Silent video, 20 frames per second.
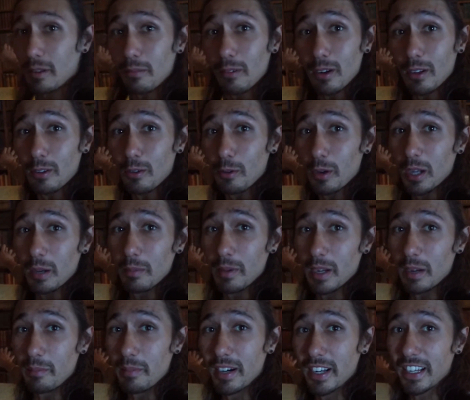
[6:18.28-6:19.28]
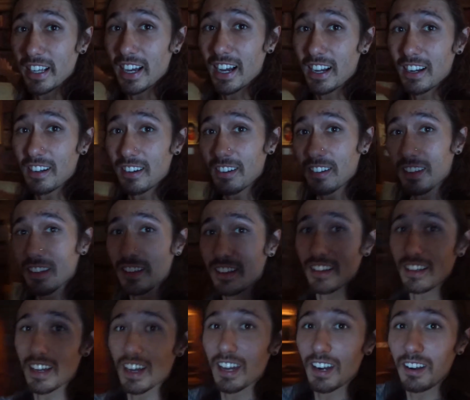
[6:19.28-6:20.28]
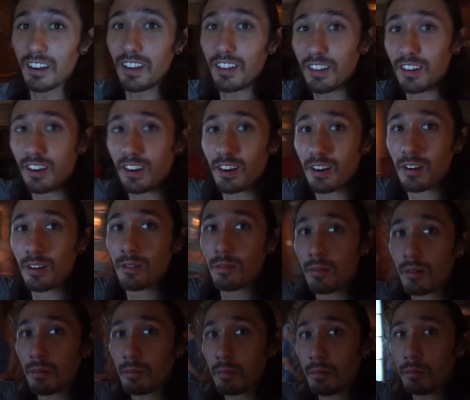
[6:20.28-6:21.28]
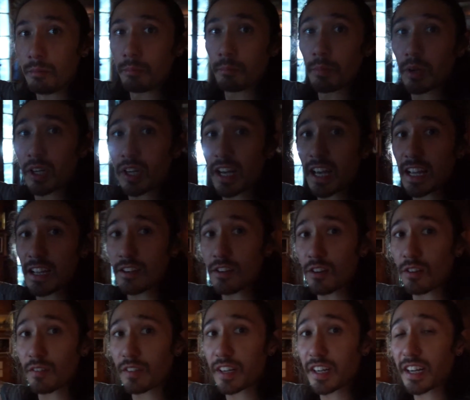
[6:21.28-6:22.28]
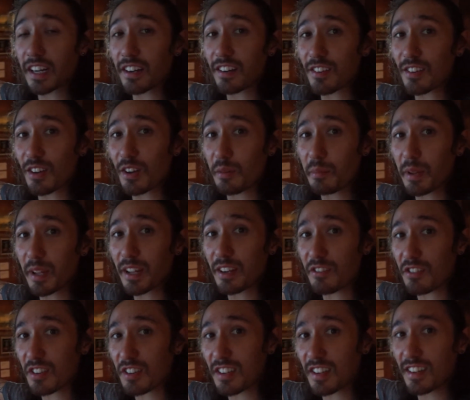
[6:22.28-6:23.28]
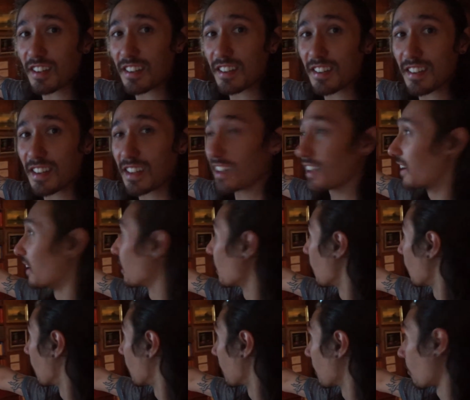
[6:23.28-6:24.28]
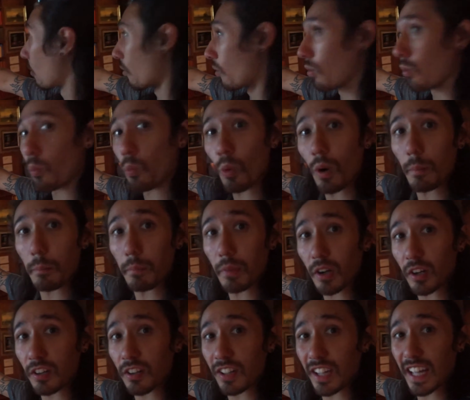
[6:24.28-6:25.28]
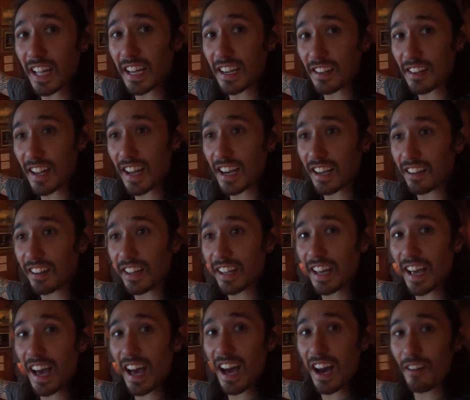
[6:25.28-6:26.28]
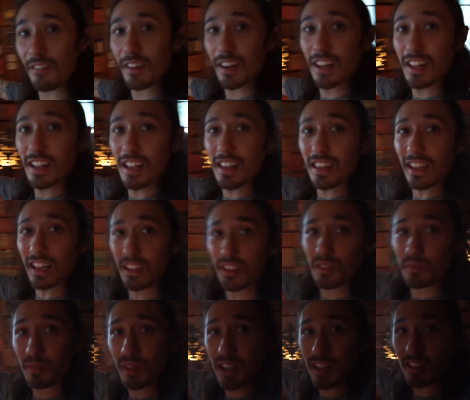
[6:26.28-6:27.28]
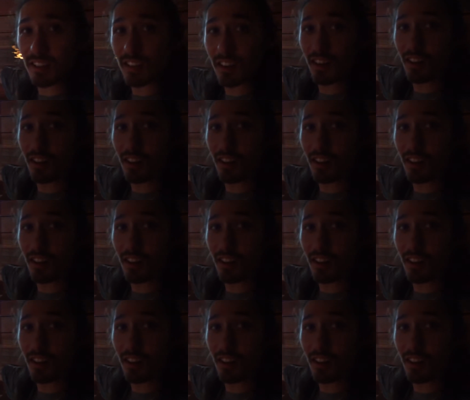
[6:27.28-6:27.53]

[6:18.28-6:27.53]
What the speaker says: worth quite a bit of money actually, and they got another bookcase over here, so I'd be interested to see what books they exactly have. Got some nice